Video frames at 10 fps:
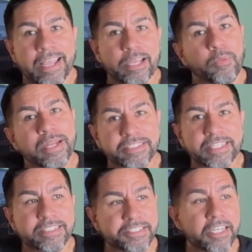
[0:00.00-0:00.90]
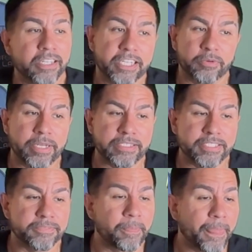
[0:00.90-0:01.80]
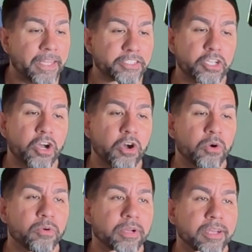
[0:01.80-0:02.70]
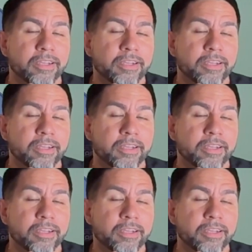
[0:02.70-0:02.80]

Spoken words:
and white stands out like crazy. So